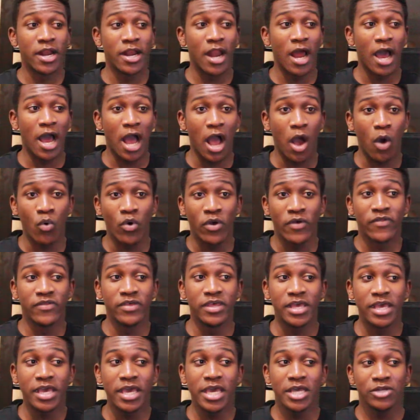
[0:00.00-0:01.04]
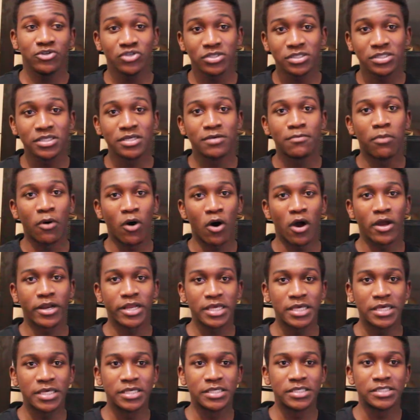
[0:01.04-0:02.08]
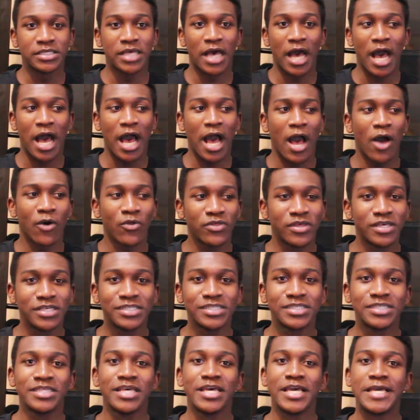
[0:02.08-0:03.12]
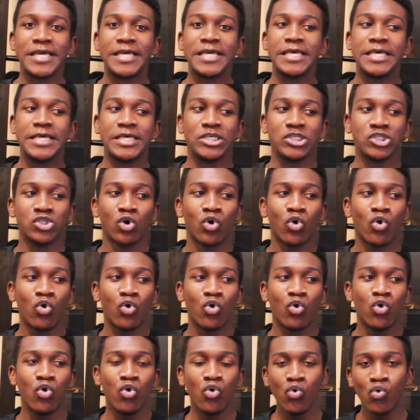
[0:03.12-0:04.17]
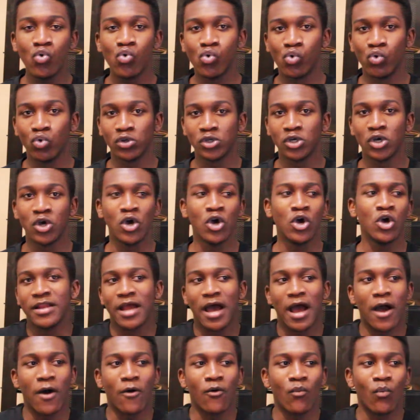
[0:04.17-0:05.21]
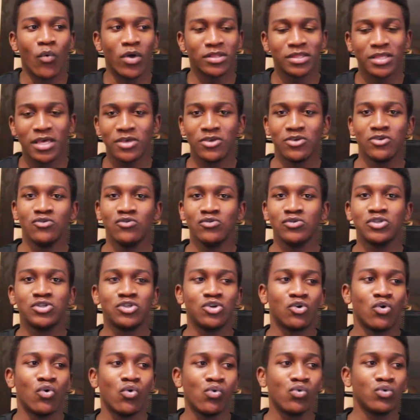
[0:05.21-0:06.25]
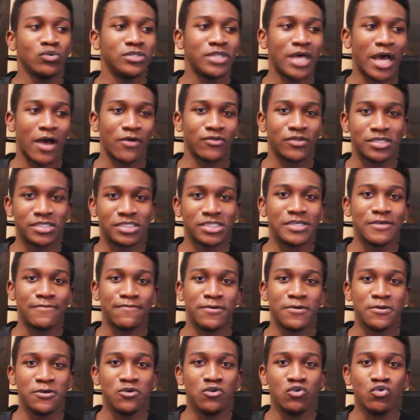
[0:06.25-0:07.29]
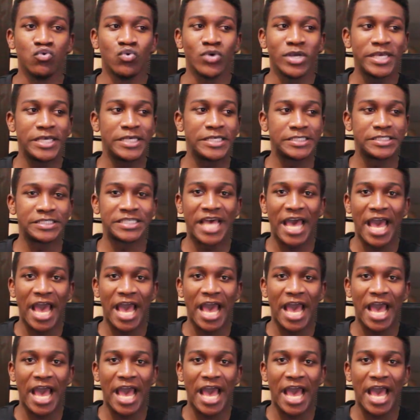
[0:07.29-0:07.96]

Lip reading: Now, the interesting part is how this thing is cooled. Now, what they use to cool down the CPU is